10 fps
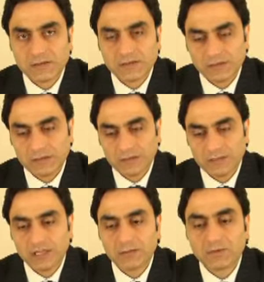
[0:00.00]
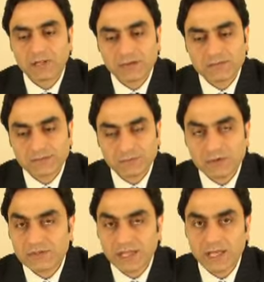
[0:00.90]
uh, Allah becomes
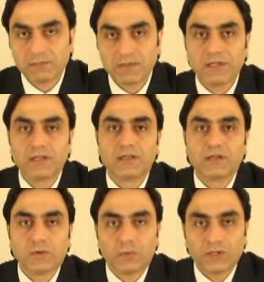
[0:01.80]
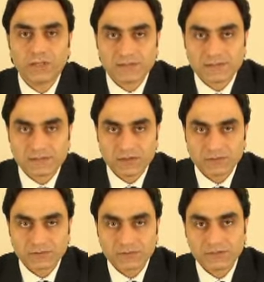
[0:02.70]
most happy when His
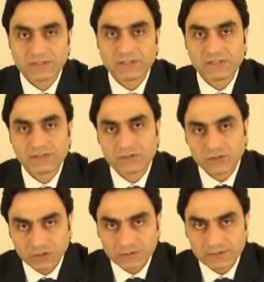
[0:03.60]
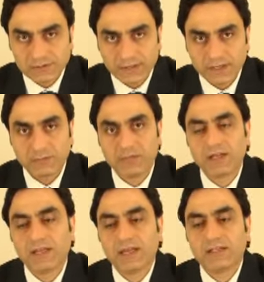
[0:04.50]
servant returns to Him
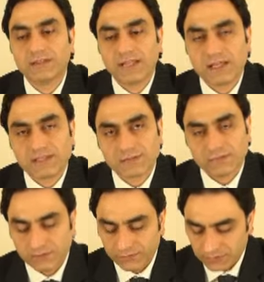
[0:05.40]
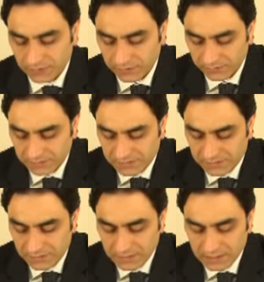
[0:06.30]
and ask for
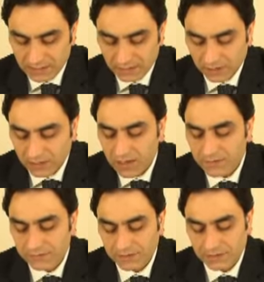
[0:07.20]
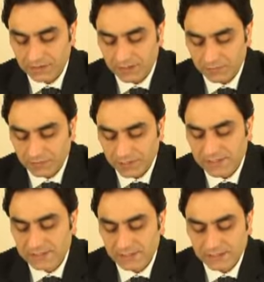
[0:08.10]
forgiveness.
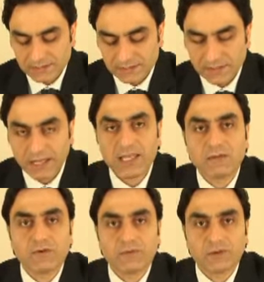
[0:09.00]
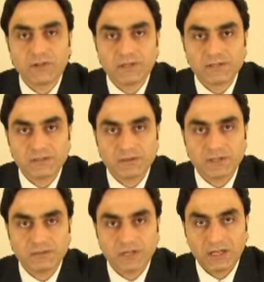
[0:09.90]
This is the name of Allah
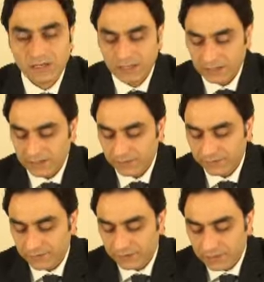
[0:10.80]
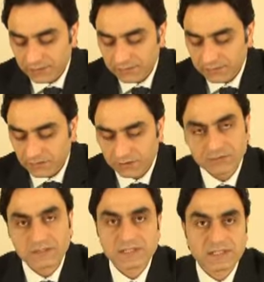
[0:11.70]
subhanahu wa ta'ala, forgiver
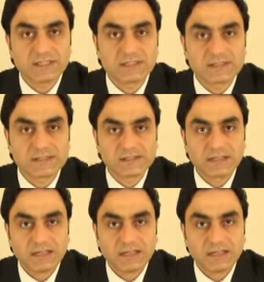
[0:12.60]
of the sins.